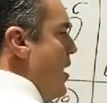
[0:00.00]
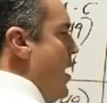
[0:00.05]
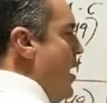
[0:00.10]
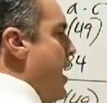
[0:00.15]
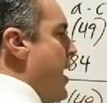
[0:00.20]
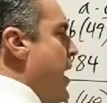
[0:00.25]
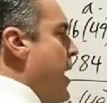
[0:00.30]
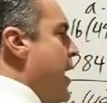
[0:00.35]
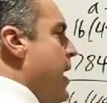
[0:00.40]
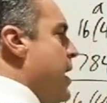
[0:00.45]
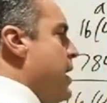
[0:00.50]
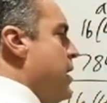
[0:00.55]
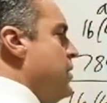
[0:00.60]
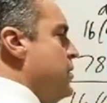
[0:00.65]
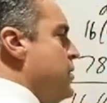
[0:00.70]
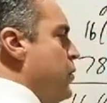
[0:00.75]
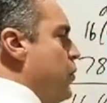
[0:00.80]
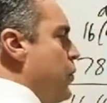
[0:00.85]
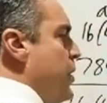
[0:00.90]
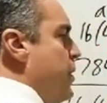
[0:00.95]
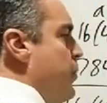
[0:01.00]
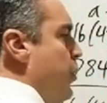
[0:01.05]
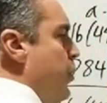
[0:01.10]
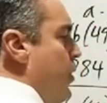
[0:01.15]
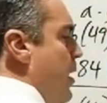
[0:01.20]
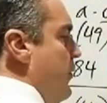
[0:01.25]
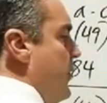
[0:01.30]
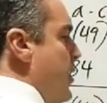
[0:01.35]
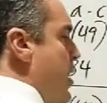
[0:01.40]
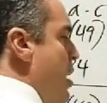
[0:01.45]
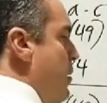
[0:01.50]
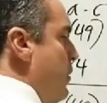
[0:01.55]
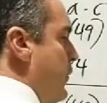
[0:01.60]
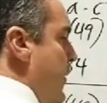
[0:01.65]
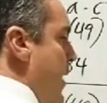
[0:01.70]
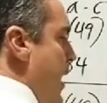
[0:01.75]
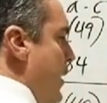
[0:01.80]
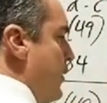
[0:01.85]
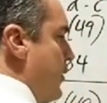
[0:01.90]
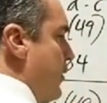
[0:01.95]
And we pull out the common
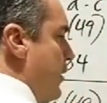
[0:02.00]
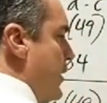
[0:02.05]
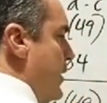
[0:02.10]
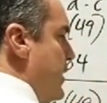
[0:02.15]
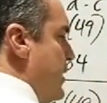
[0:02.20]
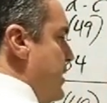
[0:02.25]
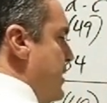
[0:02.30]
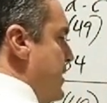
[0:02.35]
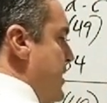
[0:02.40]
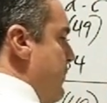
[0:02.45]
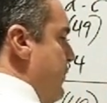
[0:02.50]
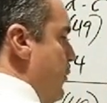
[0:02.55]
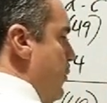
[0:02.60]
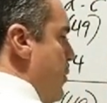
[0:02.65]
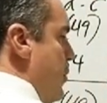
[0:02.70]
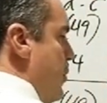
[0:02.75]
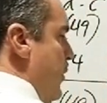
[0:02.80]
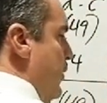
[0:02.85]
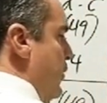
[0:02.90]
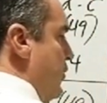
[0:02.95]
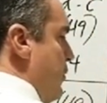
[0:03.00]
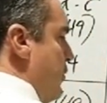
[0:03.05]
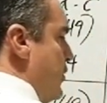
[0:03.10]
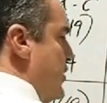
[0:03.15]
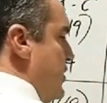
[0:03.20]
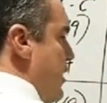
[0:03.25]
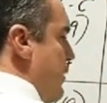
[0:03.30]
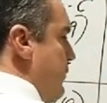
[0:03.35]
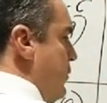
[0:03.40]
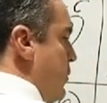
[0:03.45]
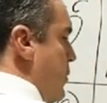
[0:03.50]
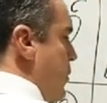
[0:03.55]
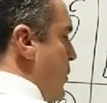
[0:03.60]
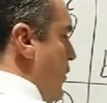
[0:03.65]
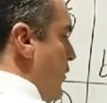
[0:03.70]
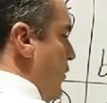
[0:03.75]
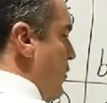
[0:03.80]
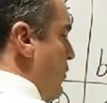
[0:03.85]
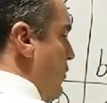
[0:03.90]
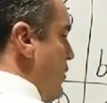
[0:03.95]
factor. It is 7. We put this over 7, we put
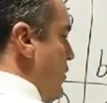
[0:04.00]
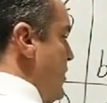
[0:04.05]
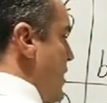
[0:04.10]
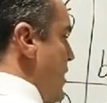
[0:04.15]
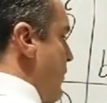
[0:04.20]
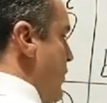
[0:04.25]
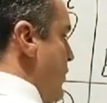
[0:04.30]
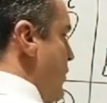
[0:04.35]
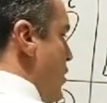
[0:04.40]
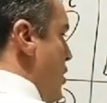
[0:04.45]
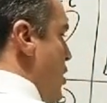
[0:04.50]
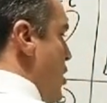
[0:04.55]
this over 7.